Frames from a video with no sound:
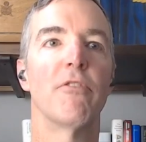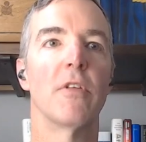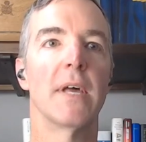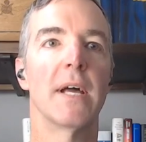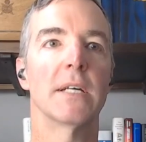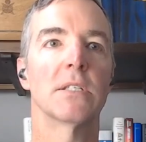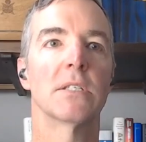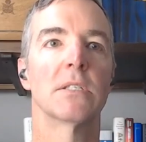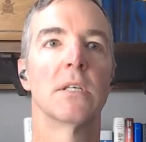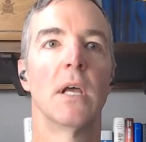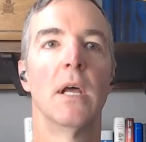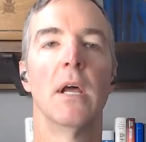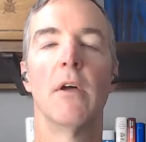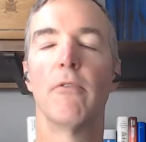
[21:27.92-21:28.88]
for
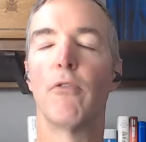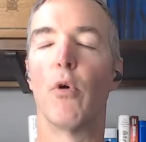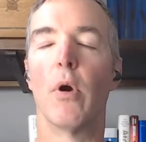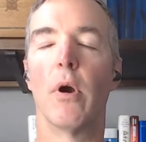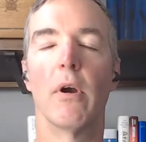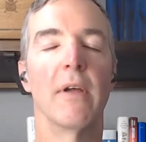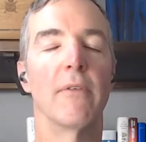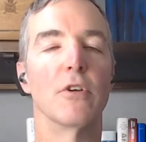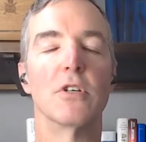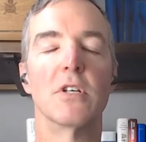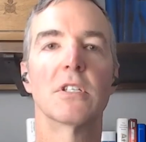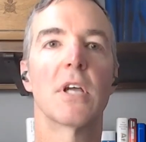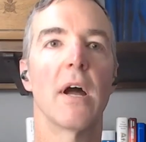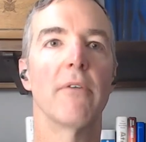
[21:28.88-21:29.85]
this. For if you're
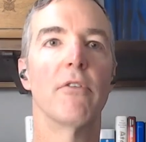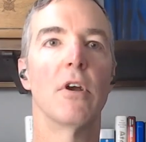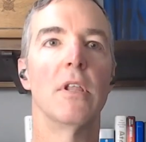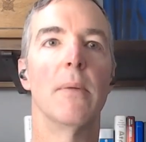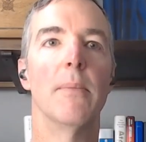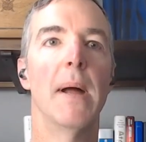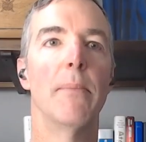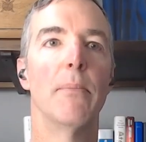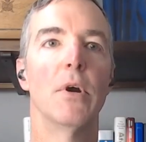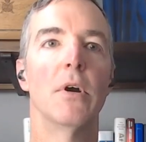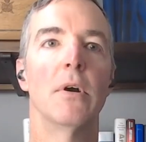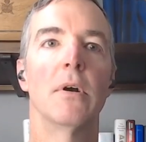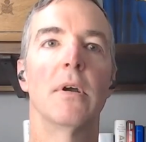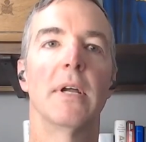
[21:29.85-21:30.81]
just covering the
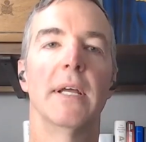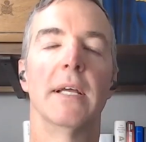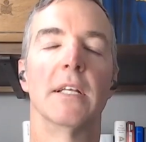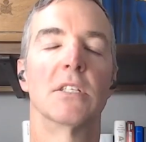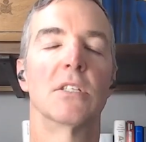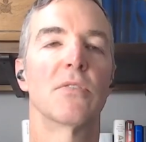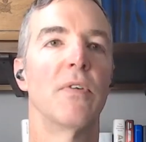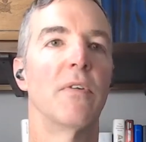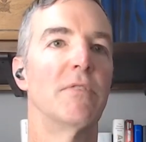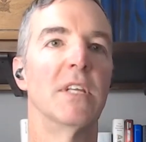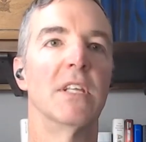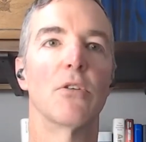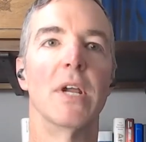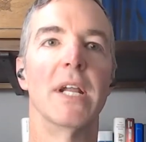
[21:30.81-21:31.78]
member, it's
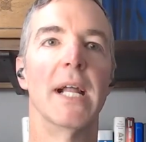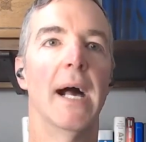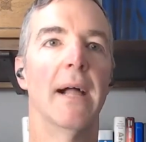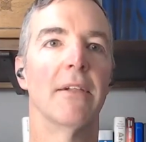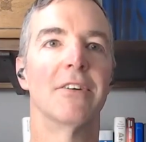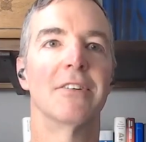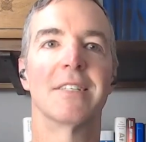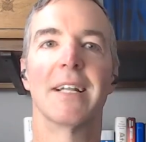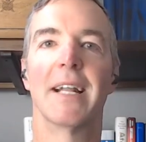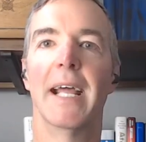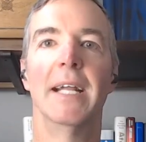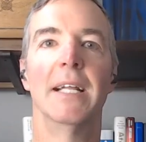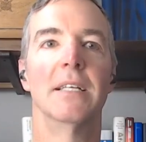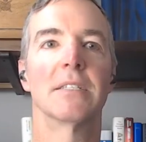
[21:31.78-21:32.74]

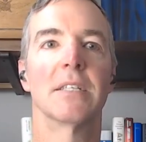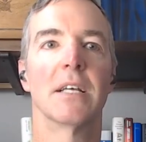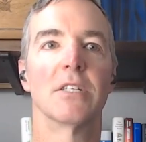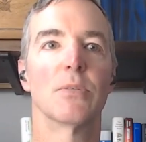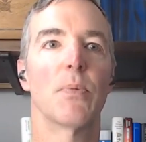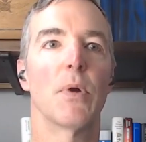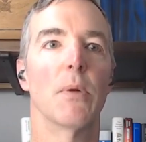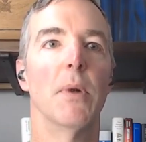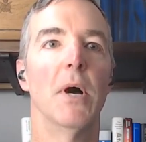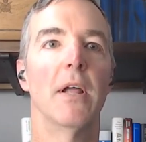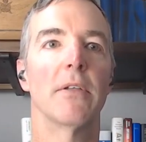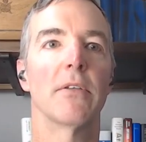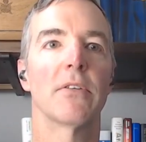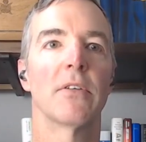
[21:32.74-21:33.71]
$53.80 per
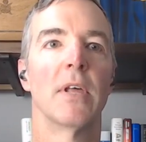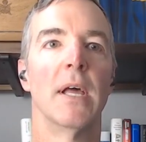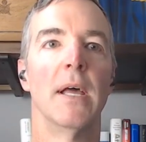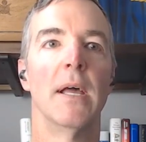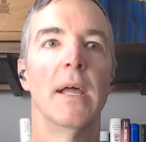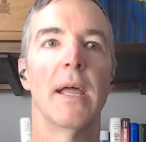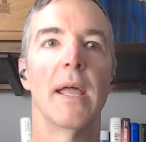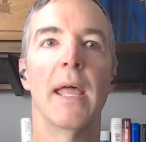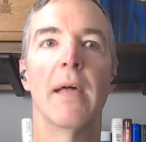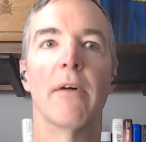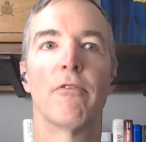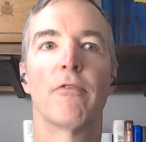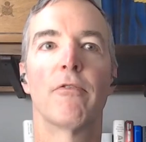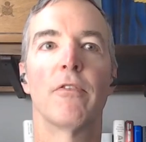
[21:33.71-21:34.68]
month.
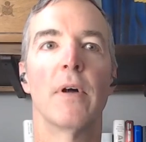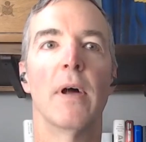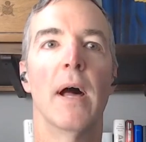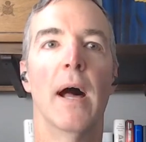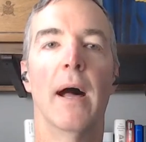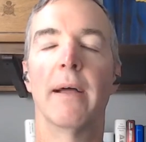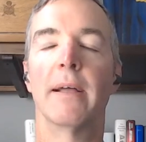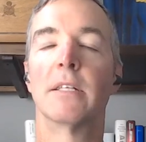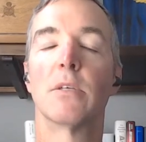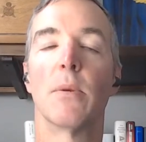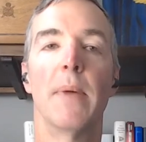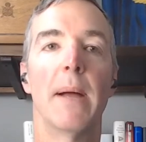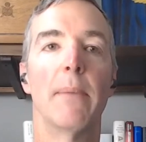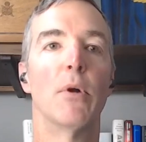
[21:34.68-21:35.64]
If
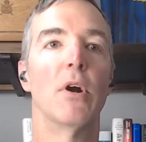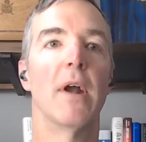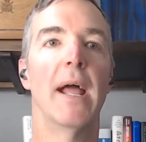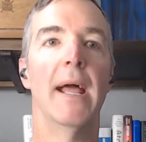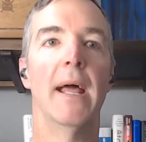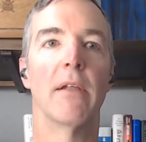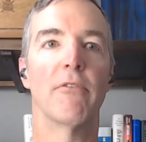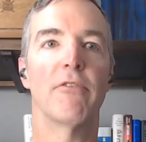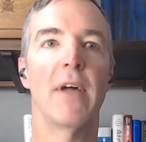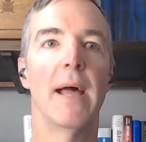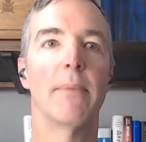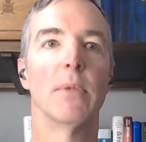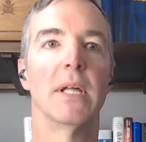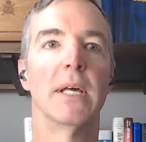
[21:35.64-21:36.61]
it's a member and a
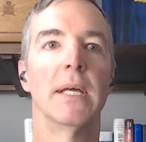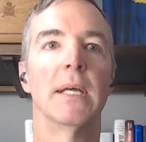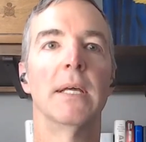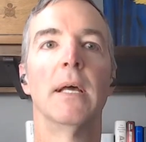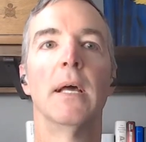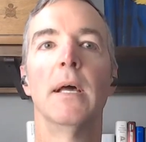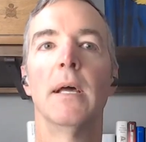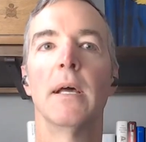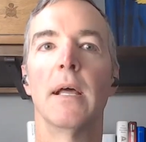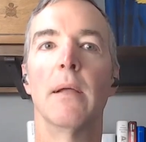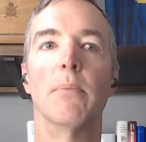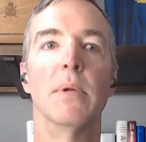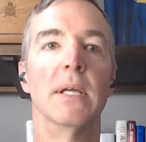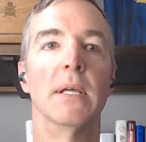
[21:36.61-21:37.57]
family,
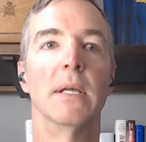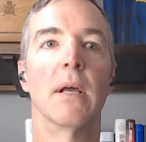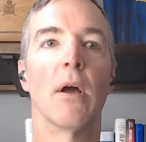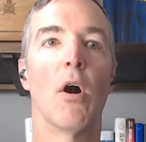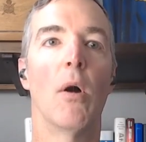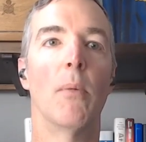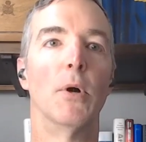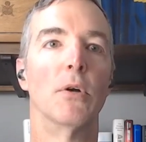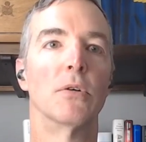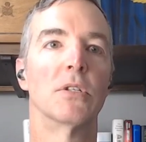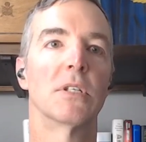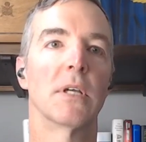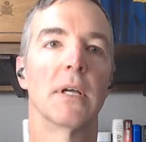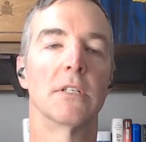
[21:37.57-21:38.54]
it'd be
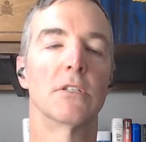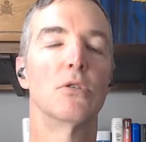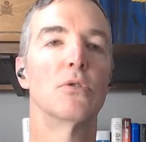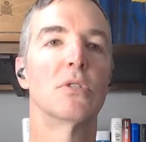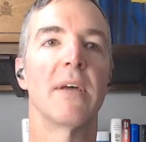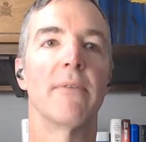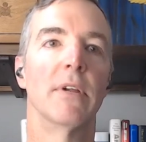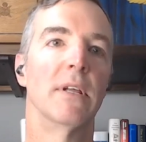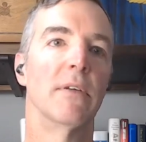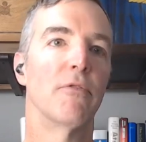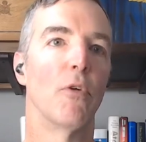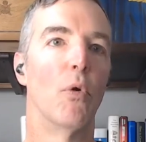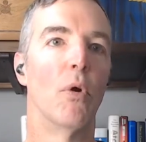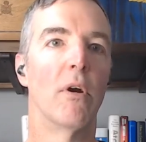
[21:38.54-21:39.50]
almost
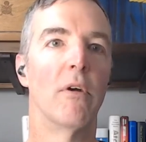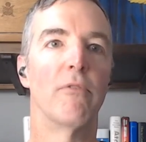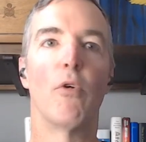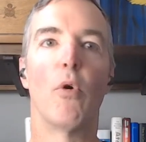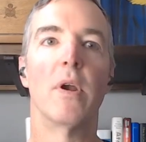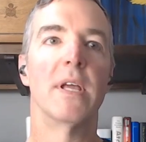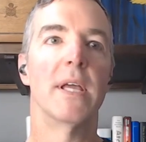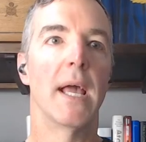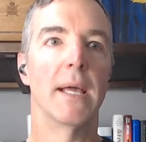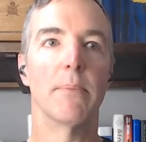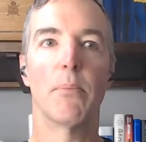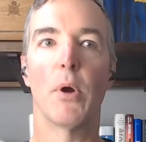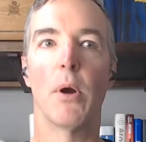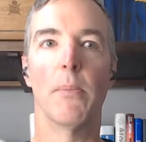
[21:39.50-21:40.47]

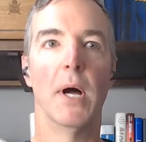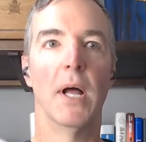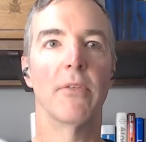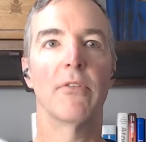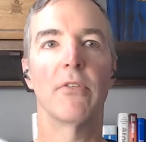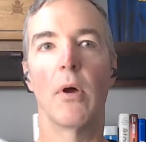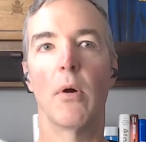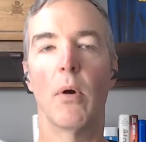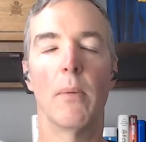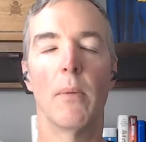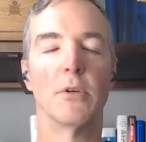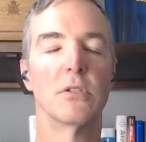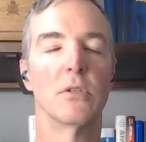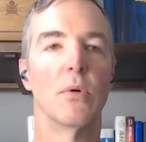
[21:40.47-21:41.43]
$274.48 per month, so
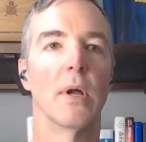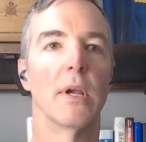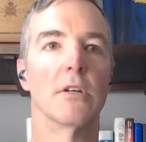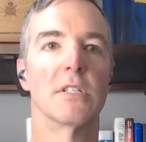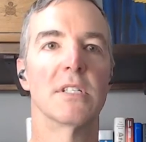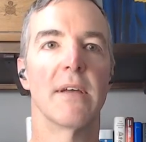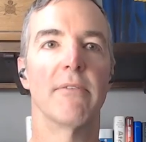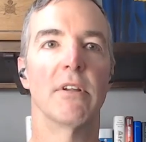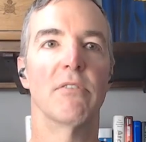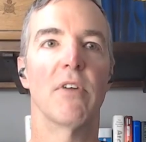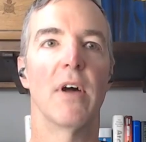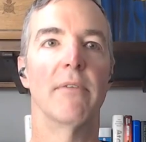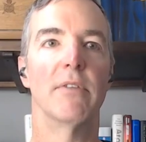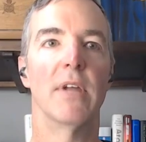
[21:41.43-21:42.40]
almost
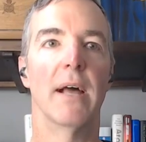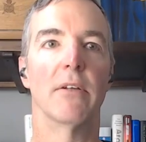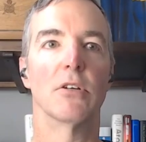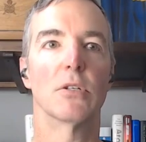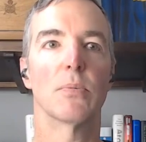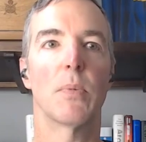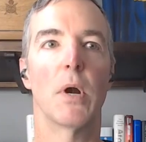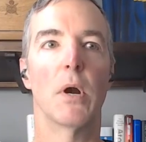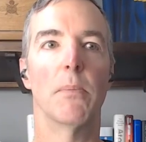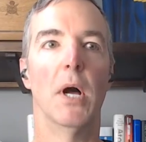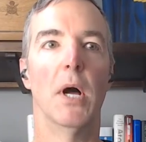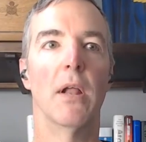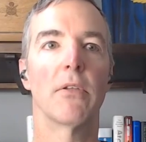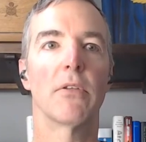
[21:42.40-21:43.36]
$275 per
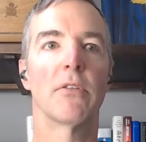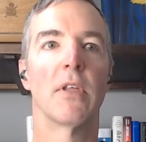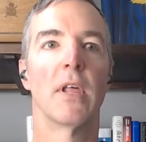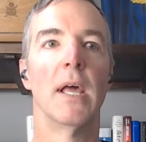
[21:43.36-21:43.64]
month.